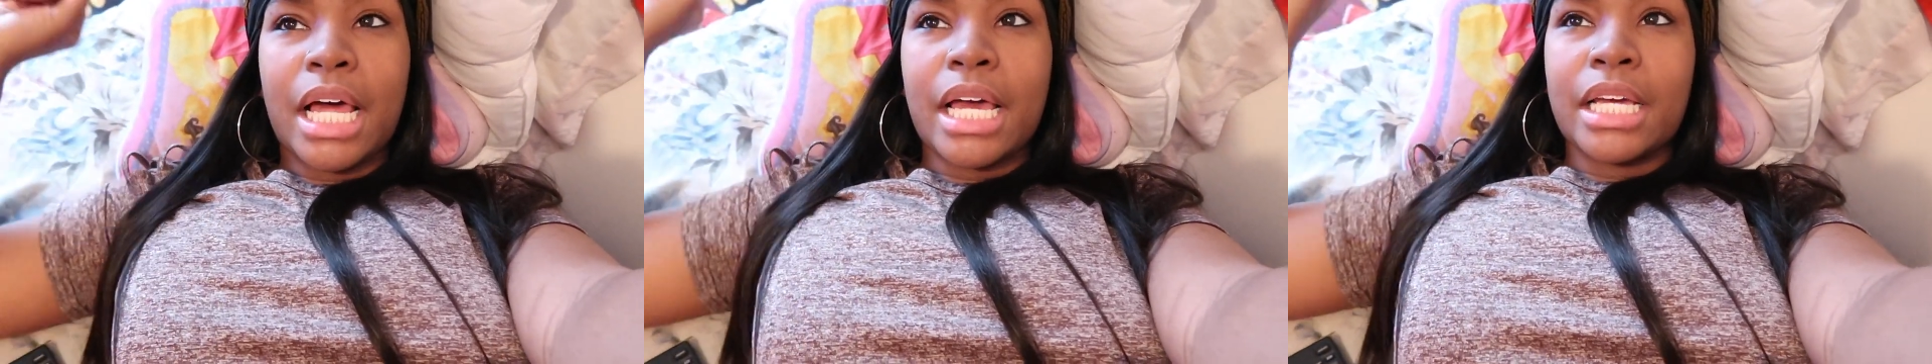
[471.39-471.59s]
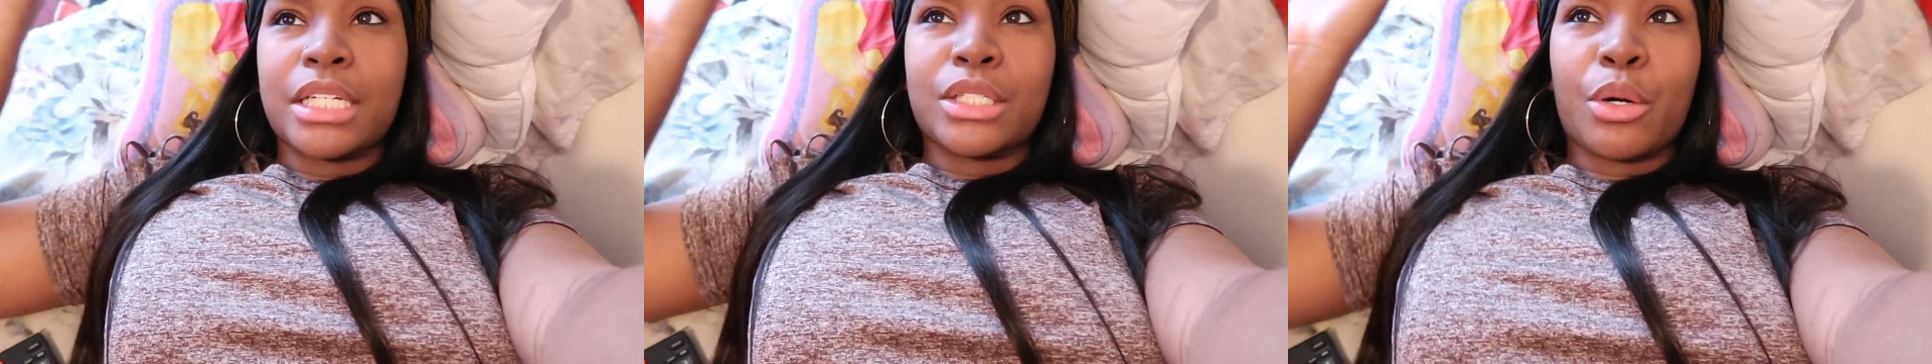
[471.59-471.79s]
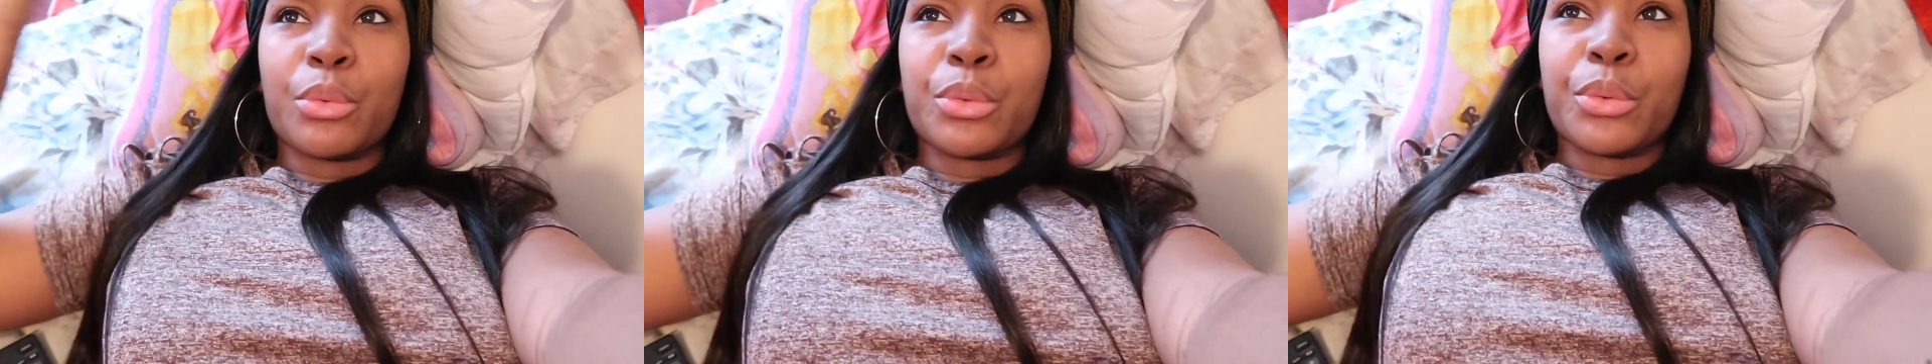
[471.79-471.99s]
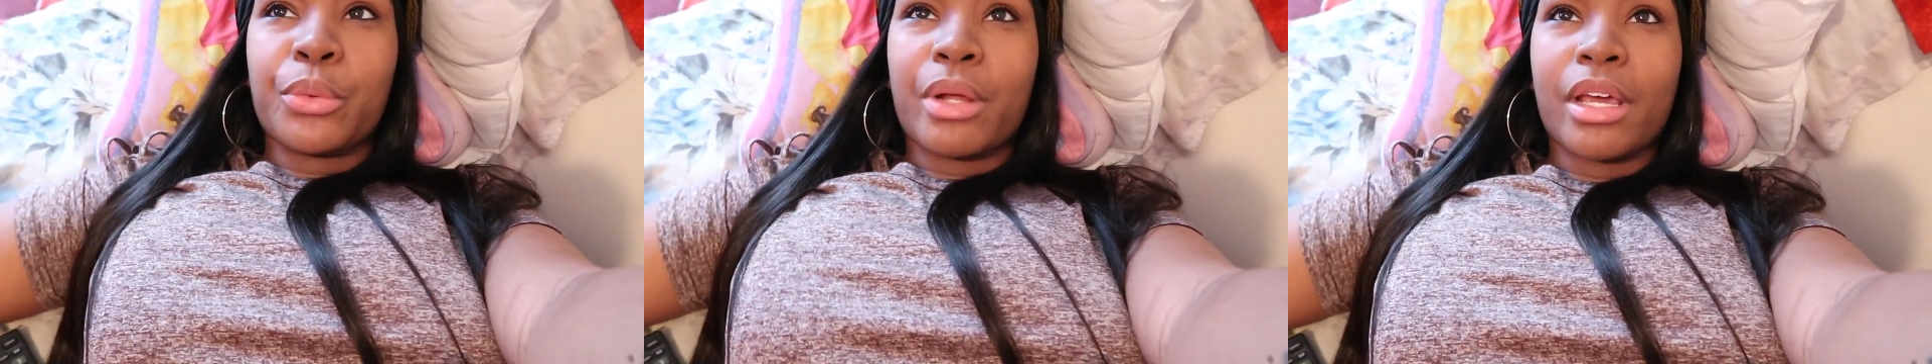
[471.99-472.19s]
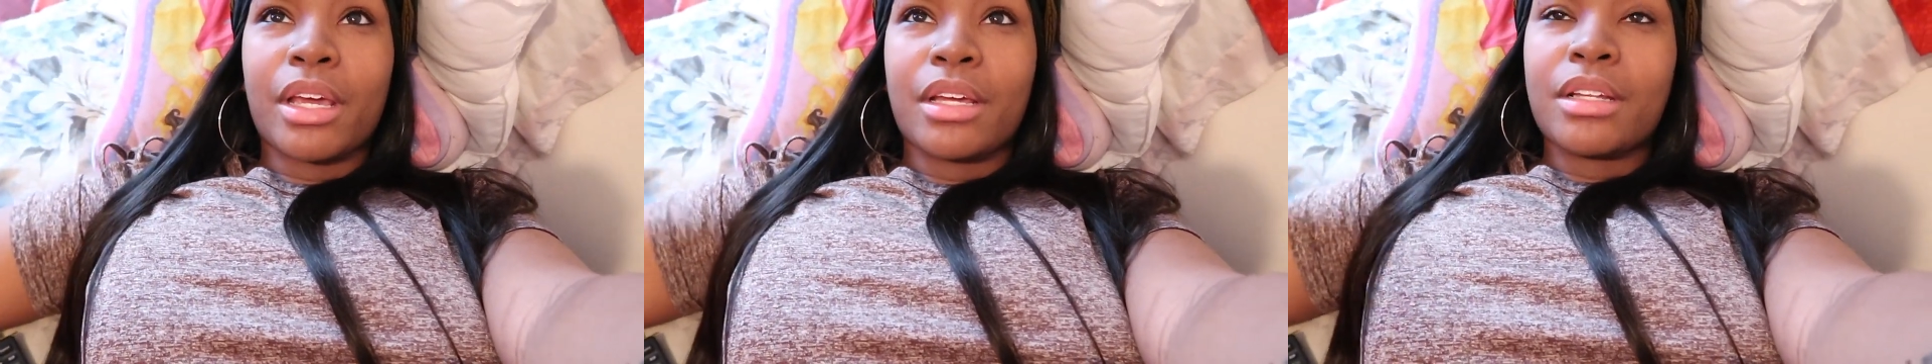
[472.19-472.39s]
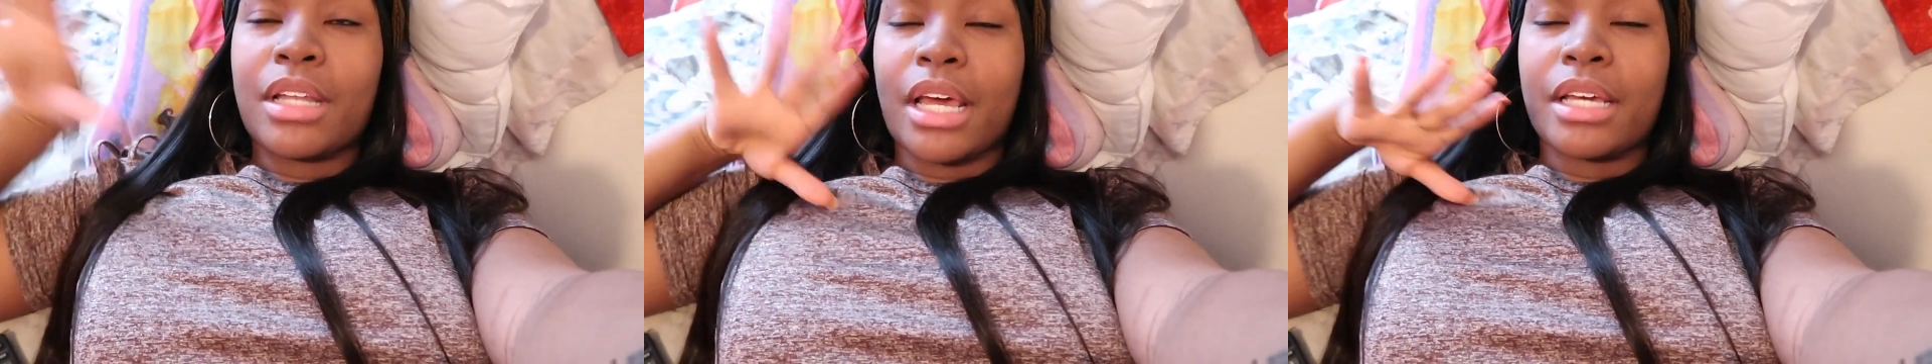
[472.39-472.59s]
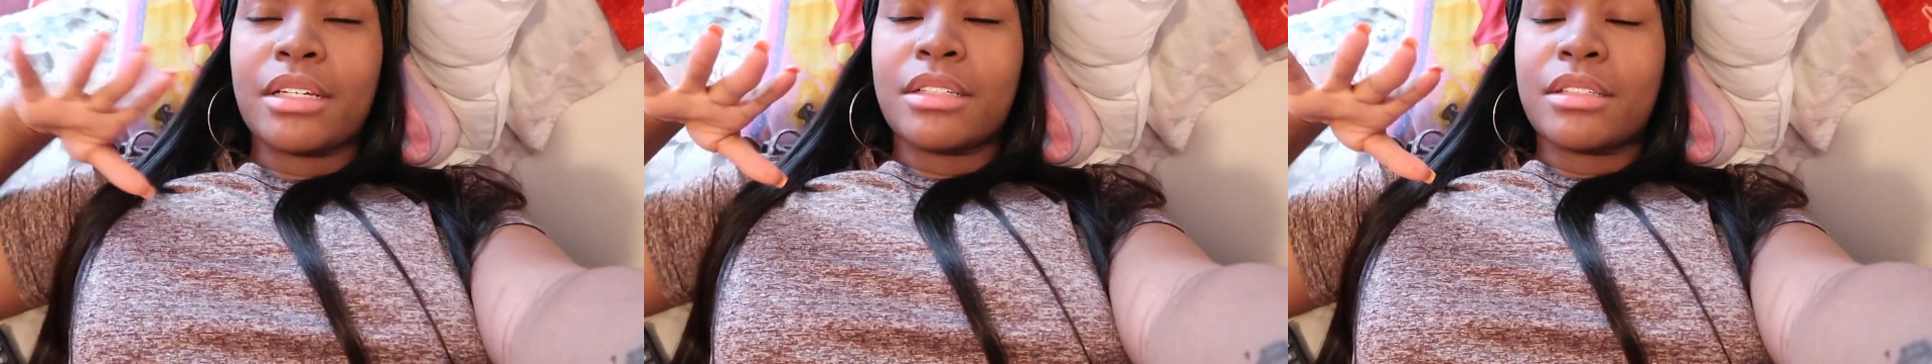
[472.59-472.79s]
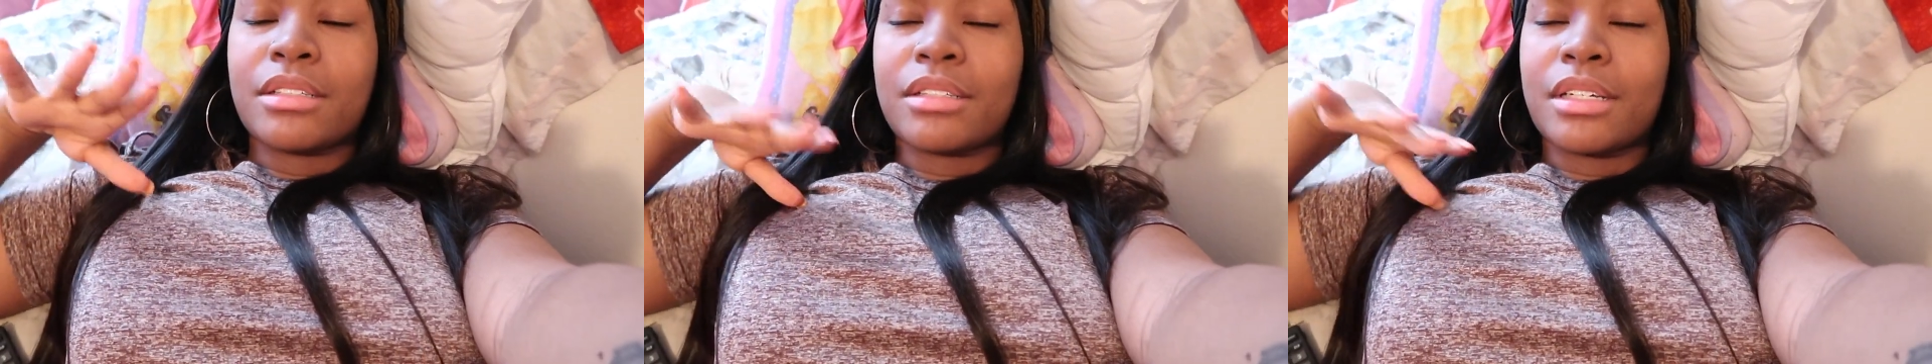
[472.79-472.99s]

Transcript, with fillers: like don't do that like